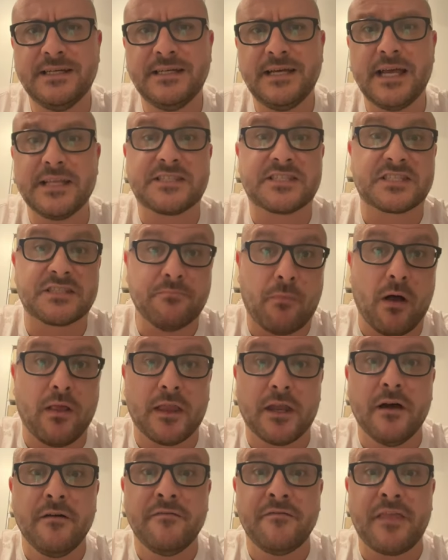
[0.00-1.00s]
It's
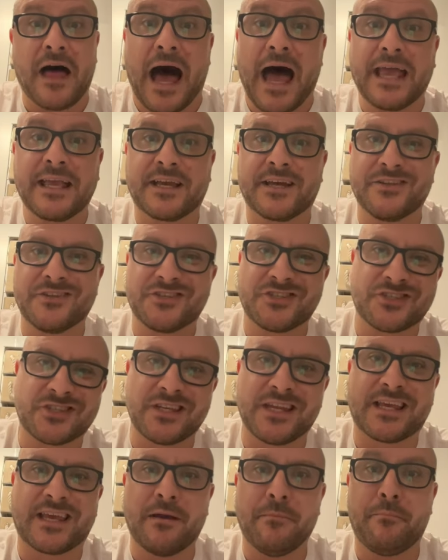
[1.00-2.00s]
small enough that I can
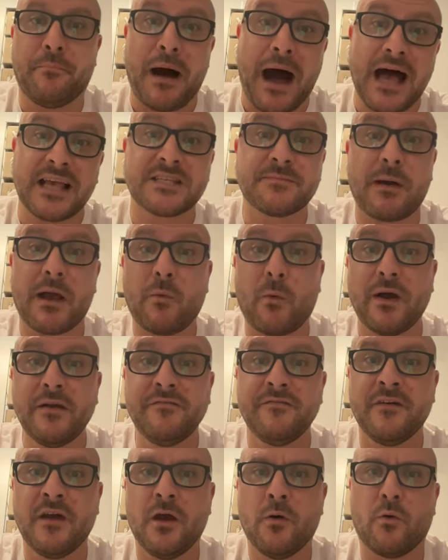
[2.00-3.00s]
sneak it past my
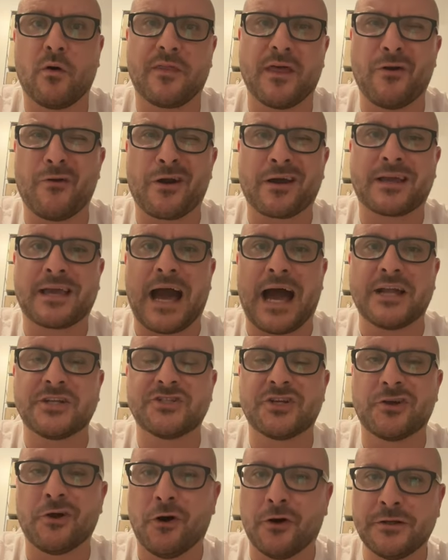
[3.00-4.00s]
wife without her
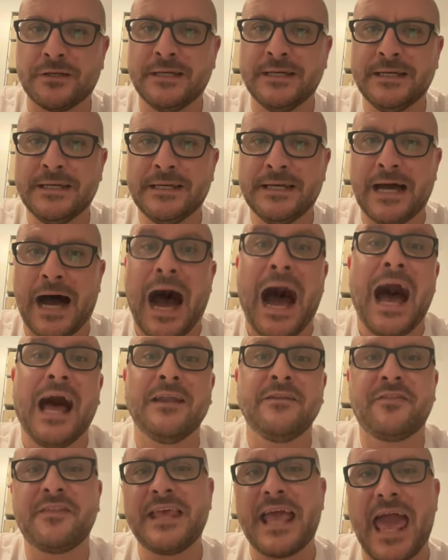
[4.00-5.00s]
catching on,
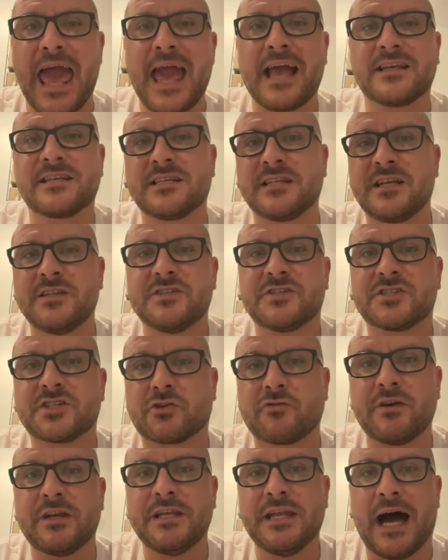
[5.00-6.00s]
and the excellent
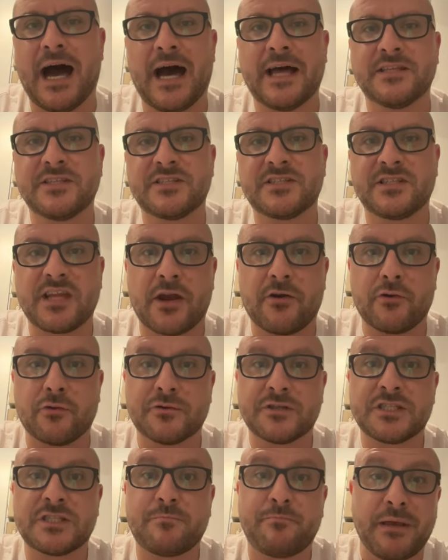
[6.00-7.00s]
screen and stereo
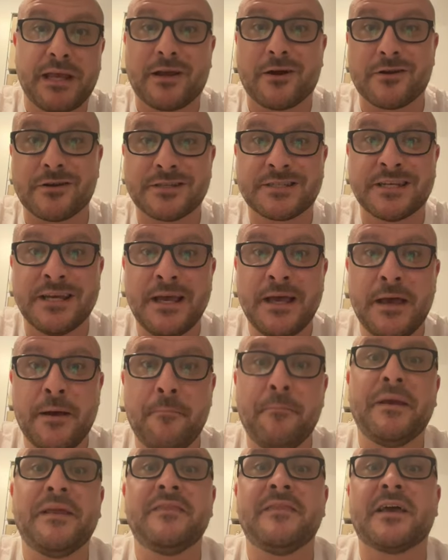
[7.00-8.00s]
speakers
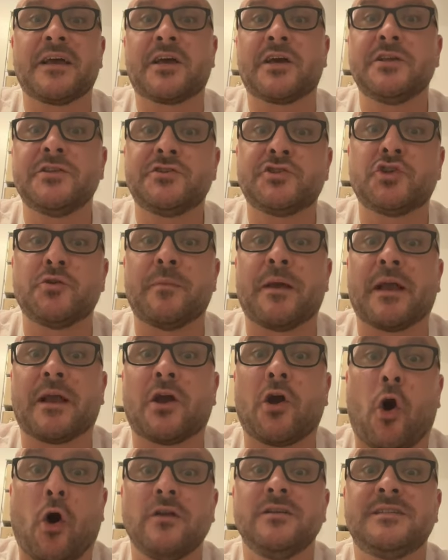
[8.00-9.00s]
mean that consuming
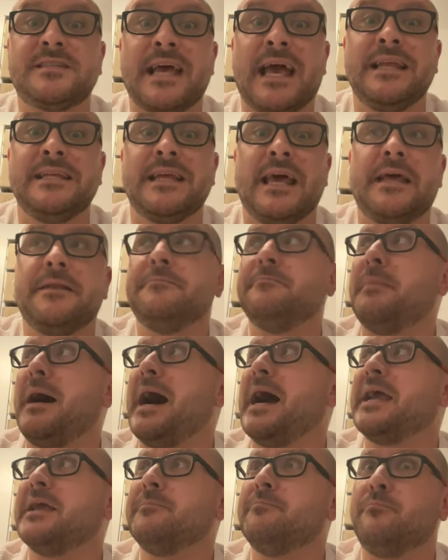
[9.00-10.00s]
content in
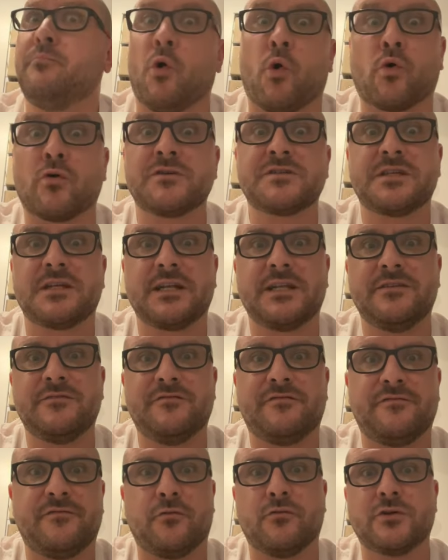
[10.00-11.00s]
my porcelain
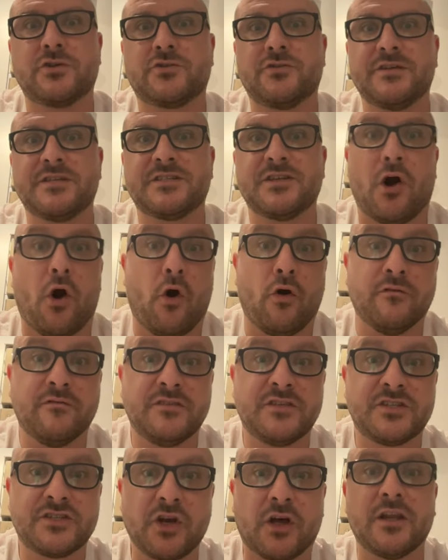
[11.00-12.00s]
fortress of
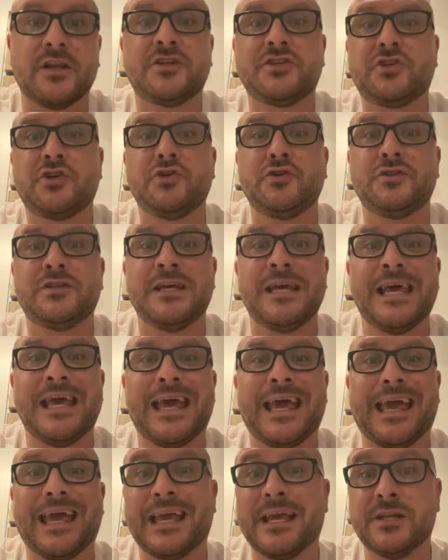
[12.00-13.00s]
solitude
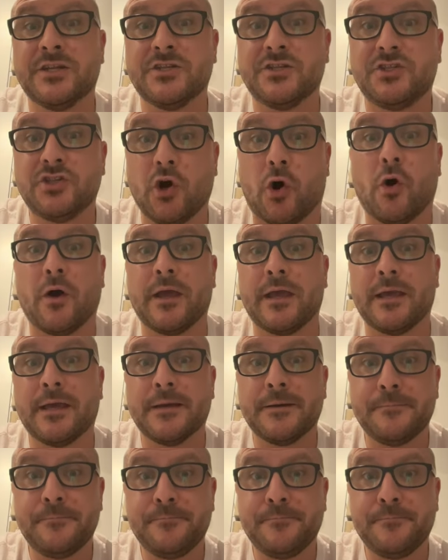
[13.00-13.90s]
is a joy.